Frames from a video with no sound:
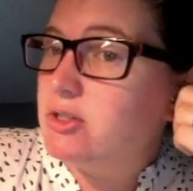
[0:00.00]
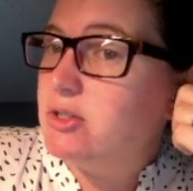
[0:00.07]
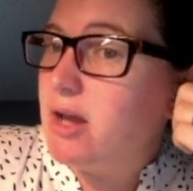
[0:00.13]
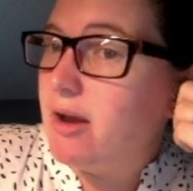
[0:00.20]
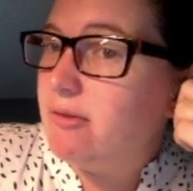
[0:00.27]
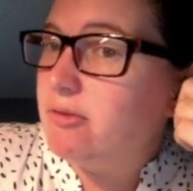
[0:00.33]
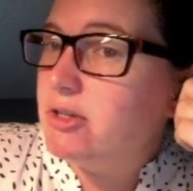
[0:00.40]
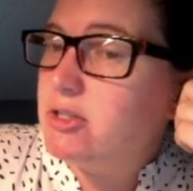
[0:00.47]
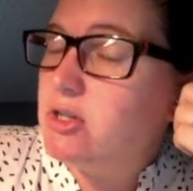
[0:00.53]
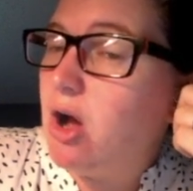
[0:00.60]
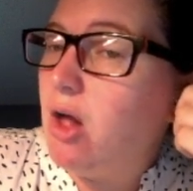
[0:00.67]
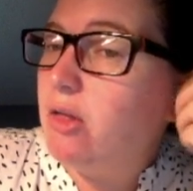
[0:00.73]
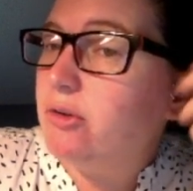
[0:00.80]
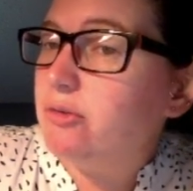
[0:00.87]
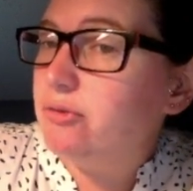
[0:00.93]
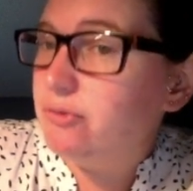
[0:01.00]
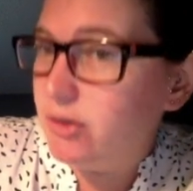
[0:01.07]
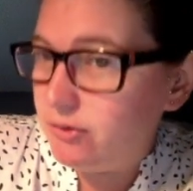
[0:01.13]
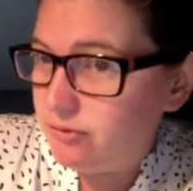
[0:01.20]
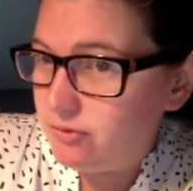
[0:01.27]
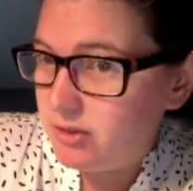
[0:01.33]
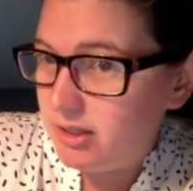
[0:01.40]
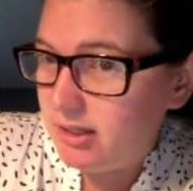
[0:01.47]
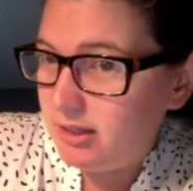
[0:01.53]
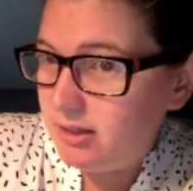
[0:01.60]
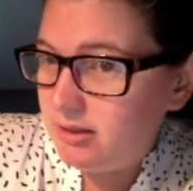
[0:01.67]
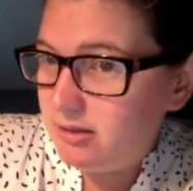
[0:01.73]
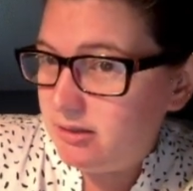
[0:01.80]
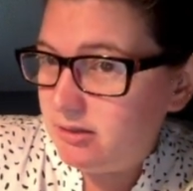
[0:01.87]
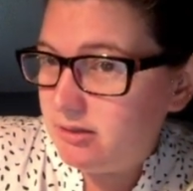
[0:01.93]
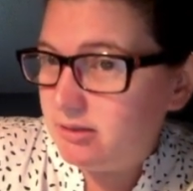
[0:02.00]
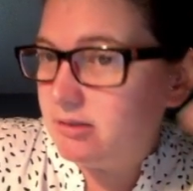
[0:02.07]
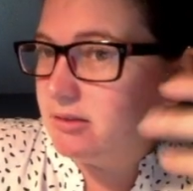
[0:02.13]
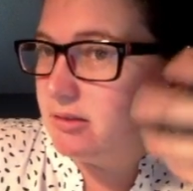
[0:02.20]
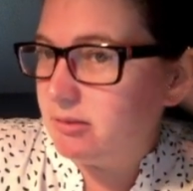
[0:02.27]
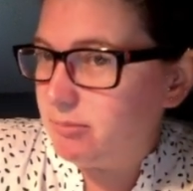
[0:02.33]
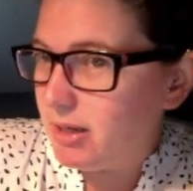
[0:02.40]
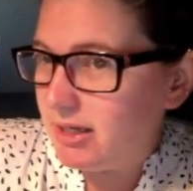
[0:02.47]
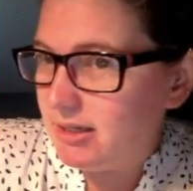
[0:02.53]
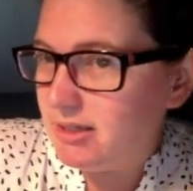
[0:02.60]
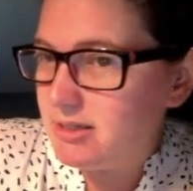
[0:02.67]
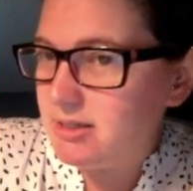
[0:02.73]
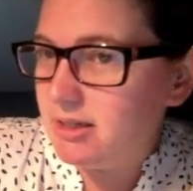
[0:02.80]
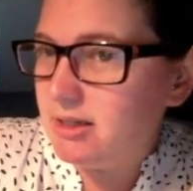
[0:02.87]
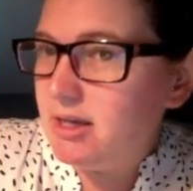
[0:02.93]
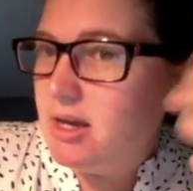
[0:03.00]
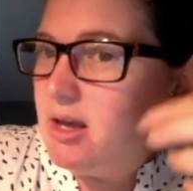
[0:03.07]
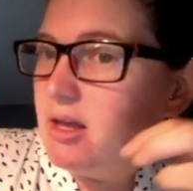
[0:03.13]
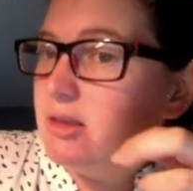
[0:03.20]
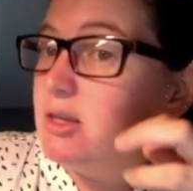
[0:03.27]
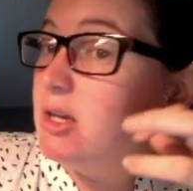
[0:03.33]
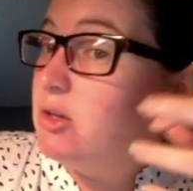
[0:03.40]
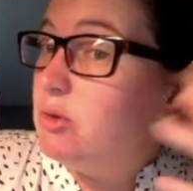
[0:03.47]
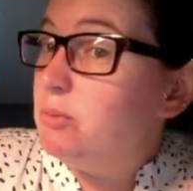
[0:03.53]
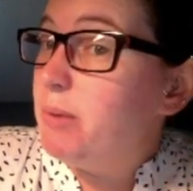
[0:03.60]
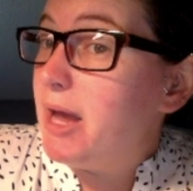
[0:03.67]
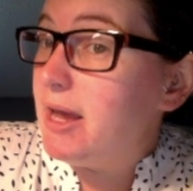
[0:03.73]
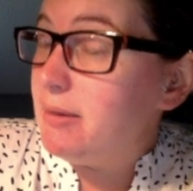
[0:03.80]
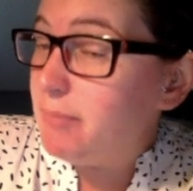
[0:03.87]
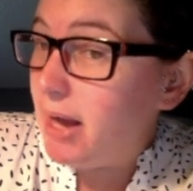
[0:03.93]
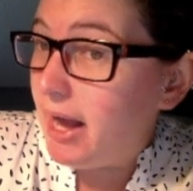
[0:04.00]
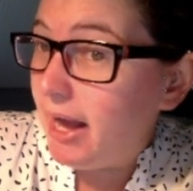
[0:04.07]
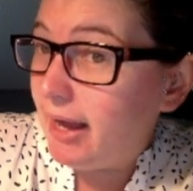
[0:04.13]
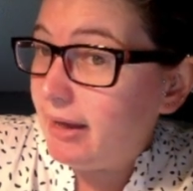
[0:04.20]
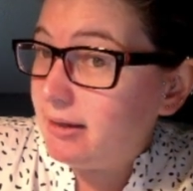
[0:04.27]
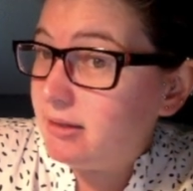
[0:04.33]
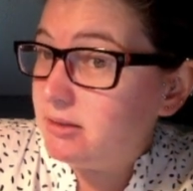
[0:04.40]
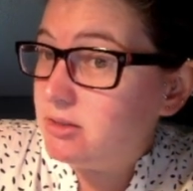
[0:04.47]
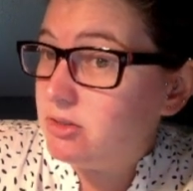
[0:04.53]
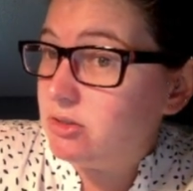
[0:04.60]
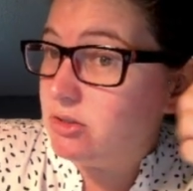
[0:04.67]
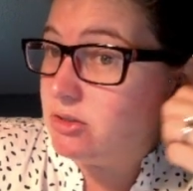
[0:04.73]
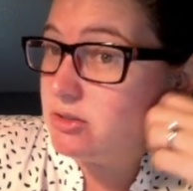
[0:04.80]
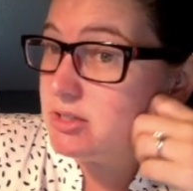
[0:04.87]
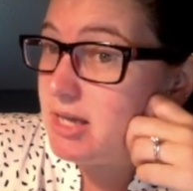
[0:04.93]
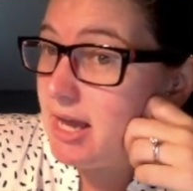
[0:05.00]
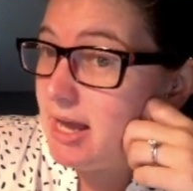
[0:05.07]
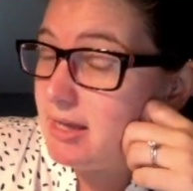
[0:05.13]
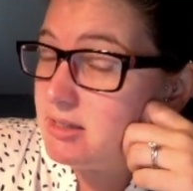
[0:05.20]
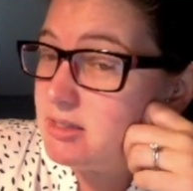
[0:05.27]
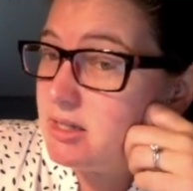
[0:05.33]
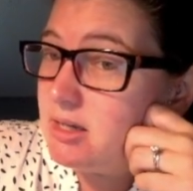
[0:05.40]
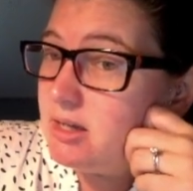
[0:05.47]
every $1.50, make it easy, that you pay back to your debt,